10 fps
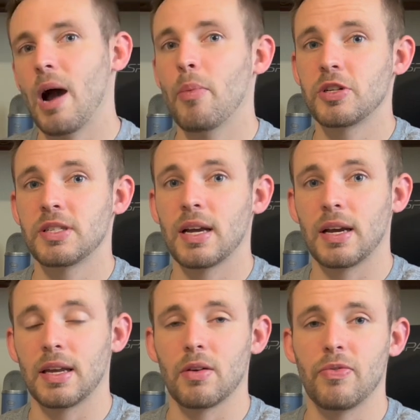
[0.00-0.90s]
much is that going
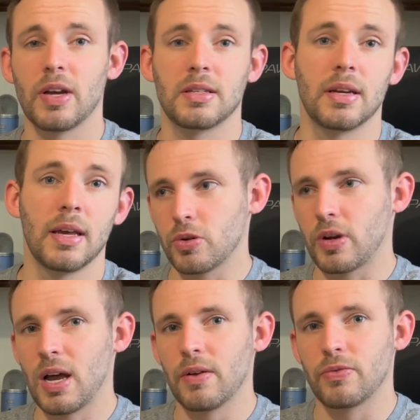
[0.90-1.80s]
to get affected? It'll
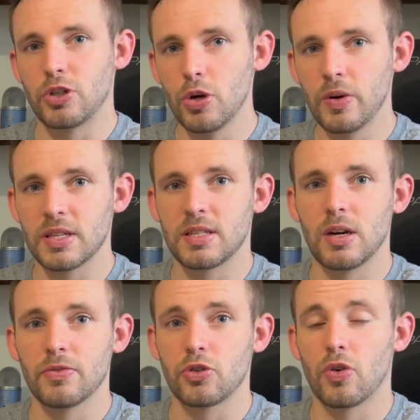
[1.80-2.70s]
kind of tune
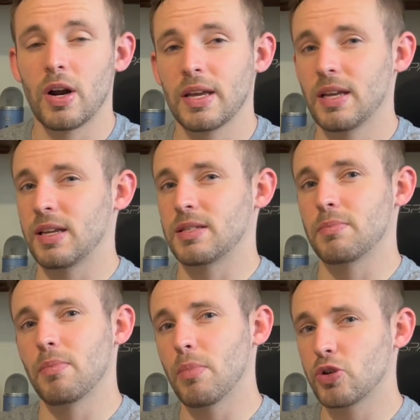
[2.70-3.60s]
itself to try to get as
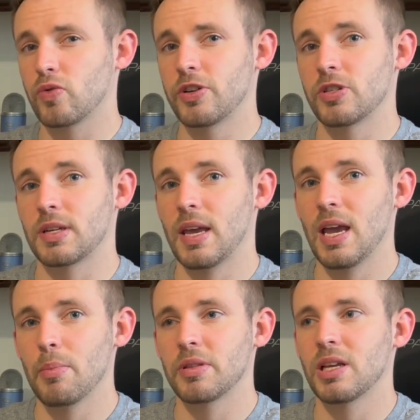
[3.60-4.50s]
much range as it
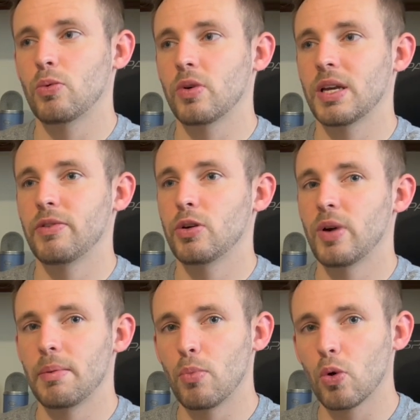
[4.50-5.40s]
can, but then it will give you
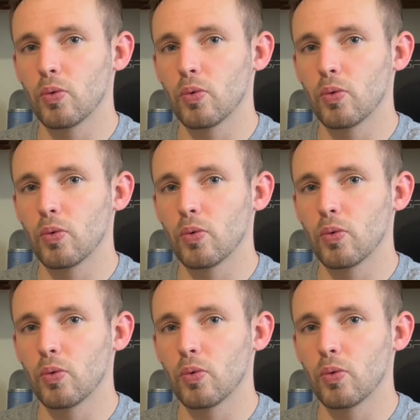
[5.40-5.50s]
a more